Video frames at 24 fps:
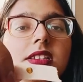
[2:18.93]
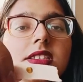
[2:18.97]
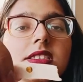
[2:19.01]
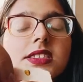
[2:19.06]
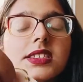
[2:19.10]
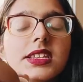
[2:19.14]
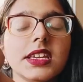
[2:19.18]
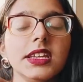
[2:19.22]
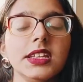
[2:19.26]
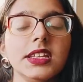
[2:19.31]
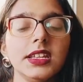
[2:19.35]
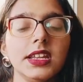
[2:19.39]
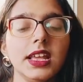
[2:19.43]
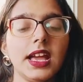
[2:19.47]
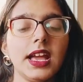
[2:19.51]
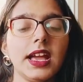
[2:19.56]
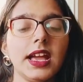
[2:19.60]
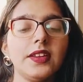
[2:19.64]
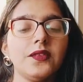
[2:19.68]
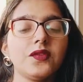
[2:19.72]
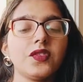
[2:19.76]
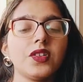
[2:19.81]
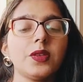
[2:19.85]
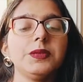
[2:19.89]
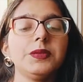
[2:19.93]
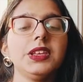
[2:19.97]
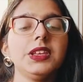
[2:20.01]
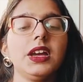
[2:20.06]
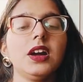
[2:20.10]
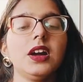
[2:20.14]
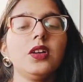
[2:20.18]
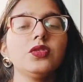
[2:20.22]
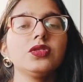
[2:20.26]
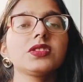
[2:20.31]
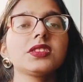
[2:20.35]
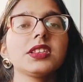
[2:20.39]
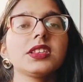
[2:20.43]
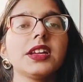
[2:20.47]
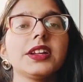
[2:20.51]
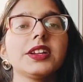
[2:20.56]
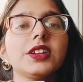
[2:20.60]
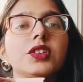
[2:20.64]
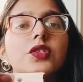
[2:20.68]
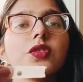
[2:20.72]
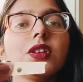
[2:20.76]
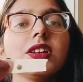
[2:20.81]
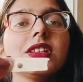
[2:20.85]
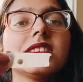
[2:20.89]
skin, and from the
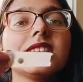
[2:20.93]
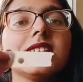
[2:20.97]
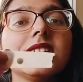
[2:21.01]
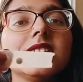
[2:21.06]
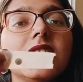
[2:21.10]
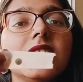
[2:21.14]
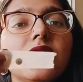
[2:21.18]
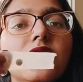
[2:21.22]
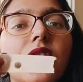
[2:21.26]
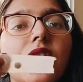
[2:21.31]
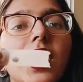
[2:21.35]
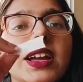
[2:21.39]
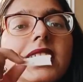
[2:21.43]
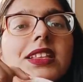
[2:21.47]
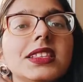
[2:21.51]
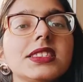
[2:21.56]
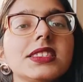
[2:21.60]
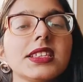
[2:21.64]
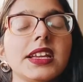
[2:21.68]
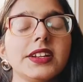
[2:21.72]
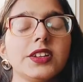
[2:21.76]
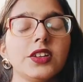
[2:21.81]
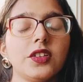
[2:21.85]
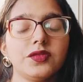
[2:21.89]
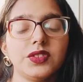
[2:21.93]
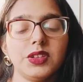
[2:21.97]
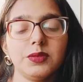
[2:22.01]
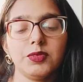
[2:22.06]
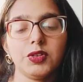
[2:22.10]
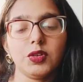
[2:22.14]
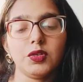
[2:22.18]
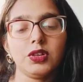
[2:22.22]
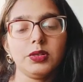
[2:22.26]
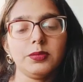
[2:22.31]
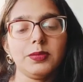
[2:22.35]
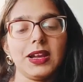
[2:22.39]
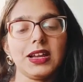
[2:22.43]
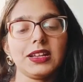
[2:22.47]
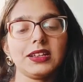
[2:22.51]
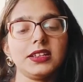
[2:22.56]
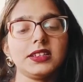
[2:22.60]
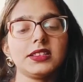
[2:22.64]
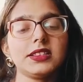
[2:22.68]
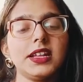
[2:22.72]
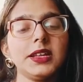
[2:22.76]
outside you can see the white side of the dual magnet.